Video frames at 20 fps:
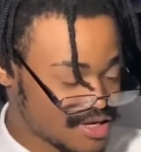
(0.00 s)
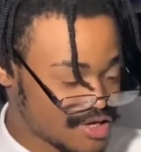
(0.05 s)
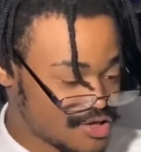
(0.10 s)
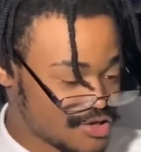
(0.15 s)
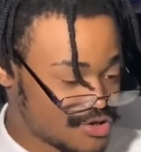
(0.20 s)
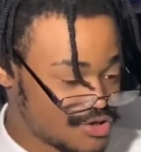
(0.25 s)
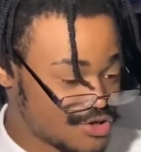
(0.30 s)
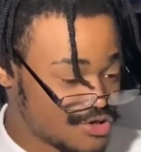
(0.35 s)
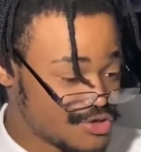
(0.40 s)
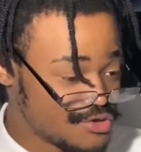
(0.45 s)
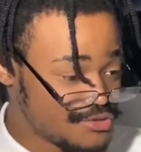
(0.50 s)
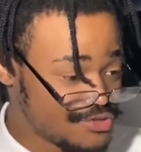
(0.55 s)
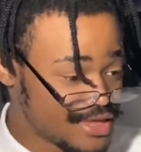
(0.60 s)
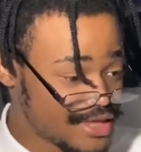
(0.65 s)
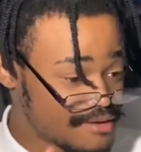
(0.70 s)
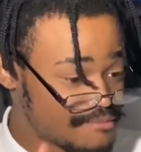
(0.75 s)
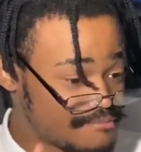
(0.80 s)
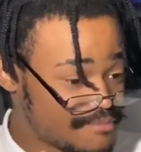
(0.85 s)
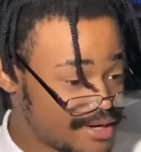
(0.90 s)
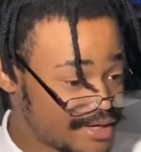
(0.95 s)
do you
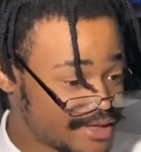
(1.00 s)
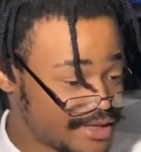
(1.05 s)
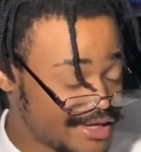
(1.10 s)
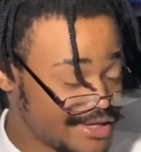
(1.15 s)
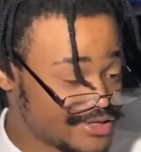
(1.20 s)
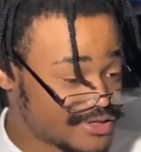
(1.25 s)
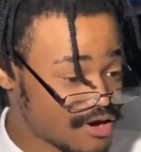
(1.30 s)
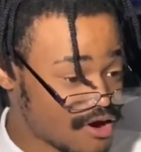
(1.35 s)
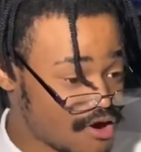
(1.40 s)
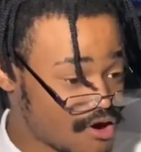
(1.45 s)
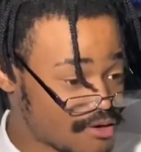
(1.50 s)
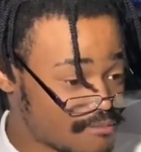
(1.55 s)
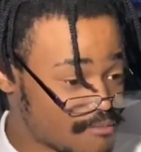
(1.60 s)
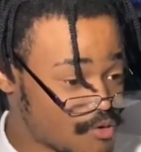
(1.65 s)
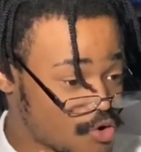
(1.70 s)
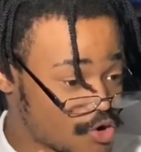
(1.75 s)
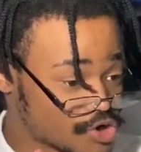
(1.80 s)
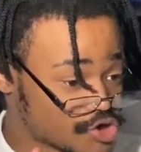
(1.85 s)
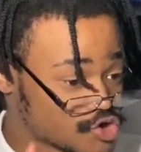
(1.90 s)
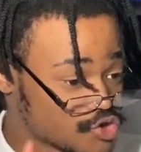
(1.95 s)
think monkeys are
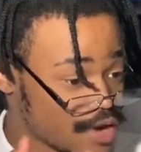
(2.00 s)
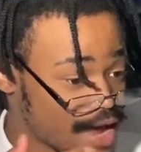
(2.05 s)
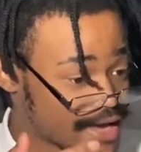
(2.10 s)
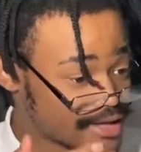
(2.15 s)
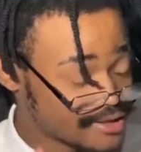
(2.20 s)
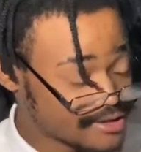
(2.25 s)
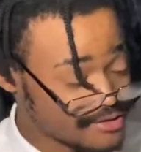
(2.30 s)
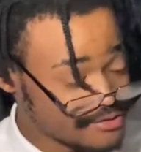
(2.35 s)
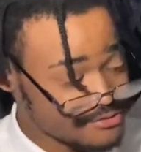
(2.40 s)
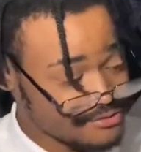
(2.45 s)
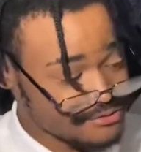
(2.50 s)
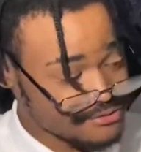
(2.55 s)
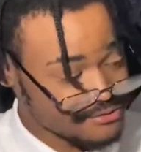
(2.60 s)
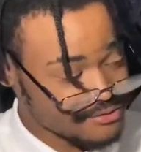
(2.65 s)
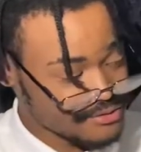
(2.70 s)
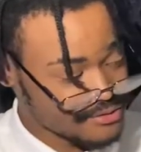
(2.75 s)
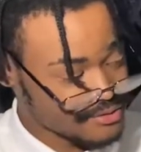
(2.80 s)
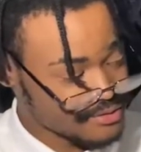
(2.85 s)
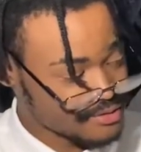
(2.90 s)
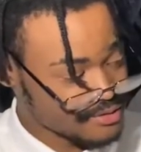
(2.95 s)
more attractive
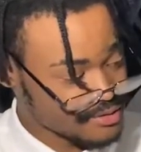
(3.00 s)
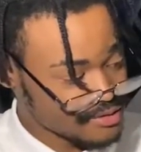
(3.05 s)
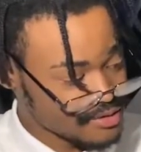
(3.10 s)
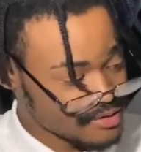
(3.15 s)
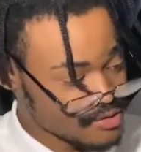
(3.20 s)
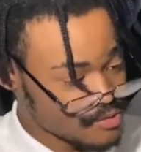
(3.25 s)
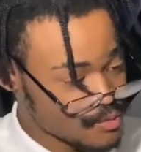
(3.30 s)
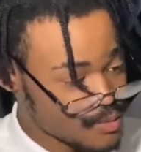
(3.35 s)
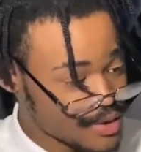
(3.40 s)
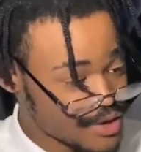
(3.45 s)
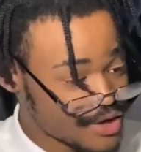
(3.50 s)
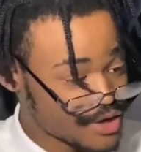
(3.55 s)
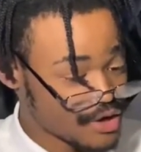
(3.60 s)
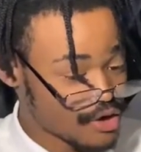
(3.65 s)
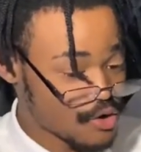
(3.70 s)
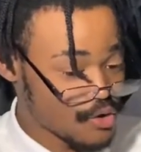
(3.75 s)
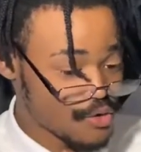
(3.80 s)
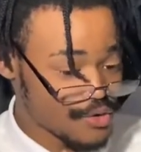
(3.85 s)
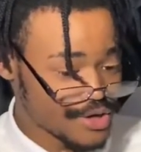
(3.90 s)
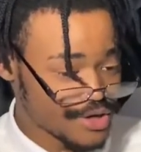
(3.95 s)
when they're
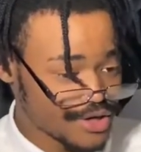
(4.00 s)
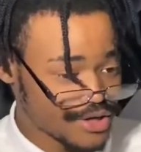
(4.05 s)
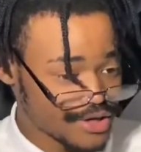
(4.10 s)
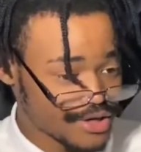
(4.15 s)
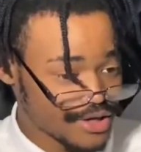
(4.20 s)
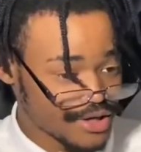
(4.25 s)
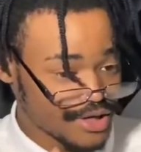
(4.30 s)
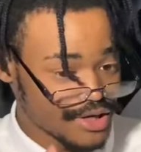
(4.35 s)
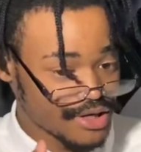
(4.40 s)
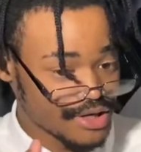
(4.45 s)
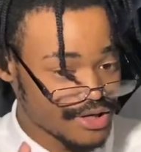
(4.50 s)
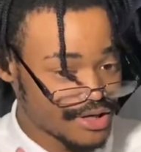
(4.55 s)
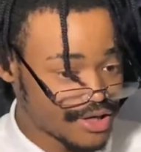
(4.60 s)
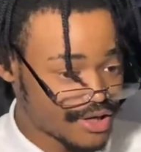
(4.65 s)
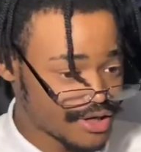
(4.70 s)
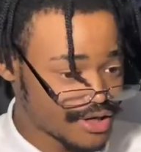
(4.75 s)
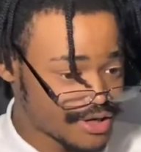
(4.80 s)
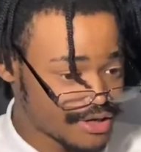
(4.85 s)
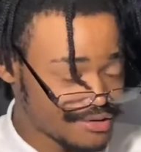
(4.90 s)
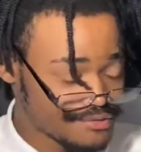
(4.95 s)
older,
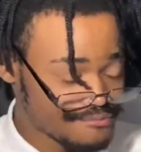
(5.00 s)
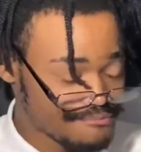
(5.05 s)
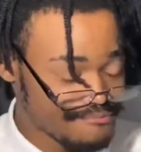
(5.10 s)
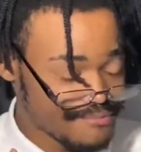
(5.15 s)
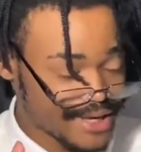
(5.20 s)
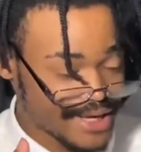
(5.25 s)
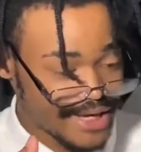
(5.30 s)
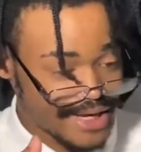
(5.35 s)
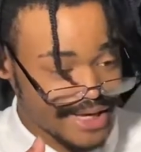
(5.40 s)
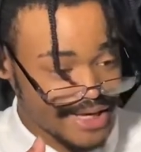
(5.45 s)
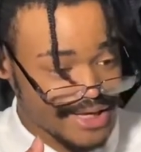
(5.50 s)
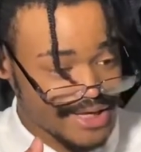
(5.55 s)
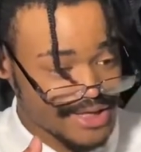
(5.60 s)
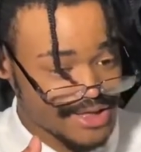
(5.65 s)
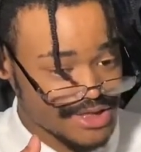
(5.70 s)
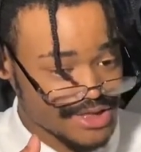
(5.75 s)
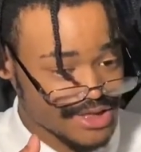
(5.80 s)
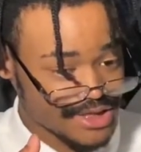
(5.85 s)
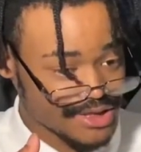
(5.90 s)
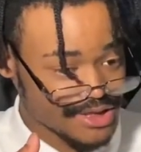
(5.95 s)
younger,
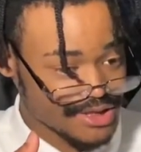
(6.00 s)
mid-age?